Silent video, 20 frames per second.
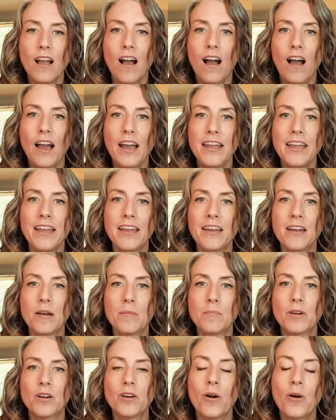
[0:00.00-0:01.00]
I
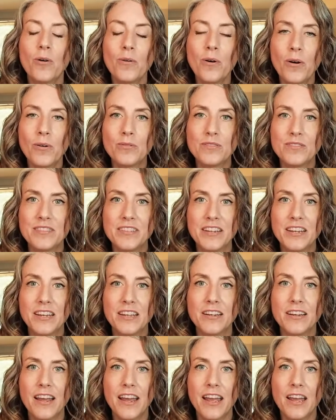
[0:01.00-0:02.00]
am co
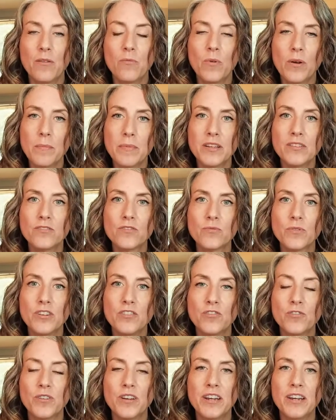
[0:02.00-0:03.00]
hosting a women's
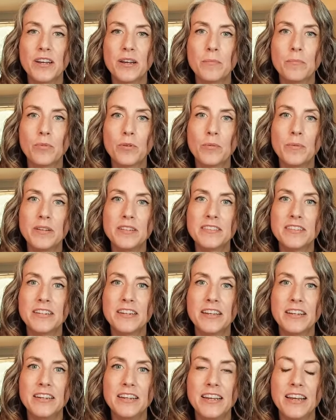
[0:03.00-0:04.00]
retreat in
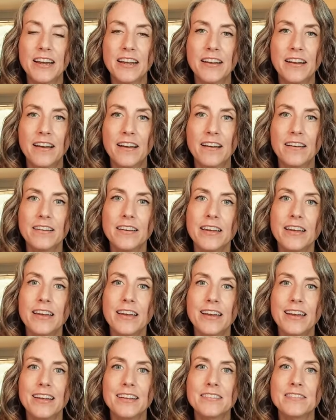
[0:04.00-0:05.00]
Bloomington, Indiana.
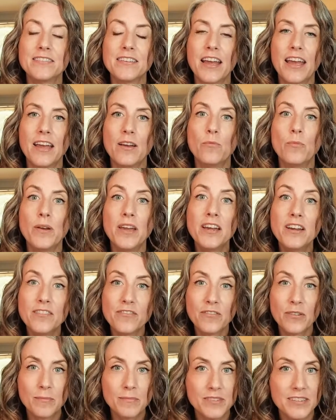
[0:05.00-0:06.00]
It's a week
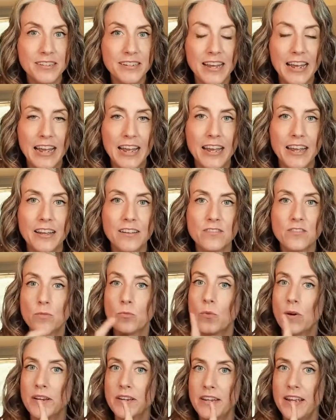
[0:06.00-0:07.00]
from today. It's a
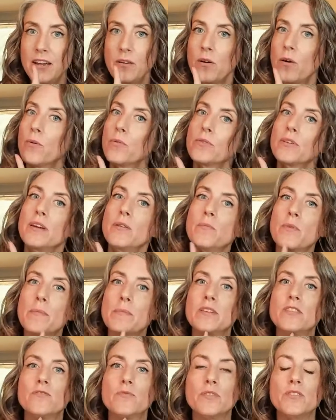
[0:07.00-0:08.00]
1 day only
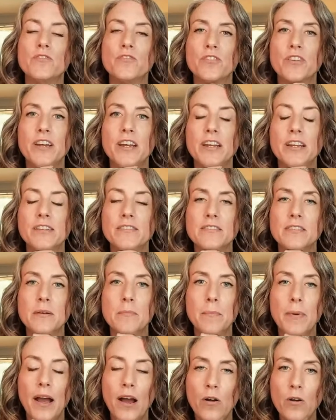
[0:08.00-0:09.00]
women's retreat. It's
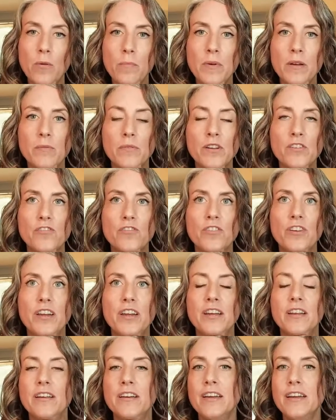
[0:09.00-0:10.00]
an empowerment
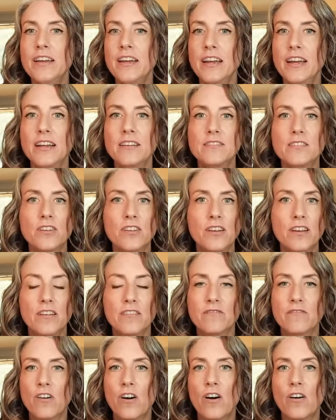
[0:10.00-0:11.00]
retreat. It's going to
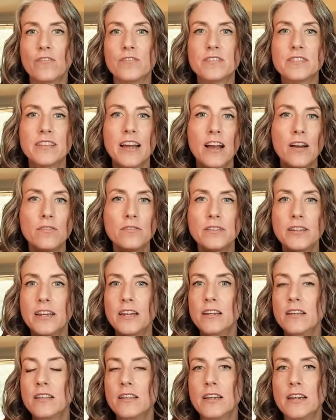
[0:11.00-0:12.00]
involve sound
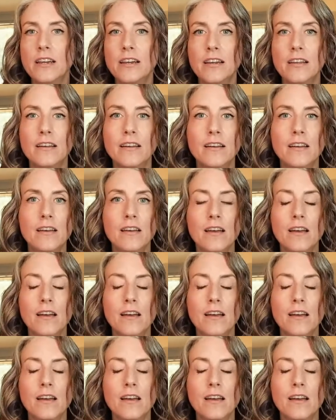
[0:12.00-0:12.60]
healing,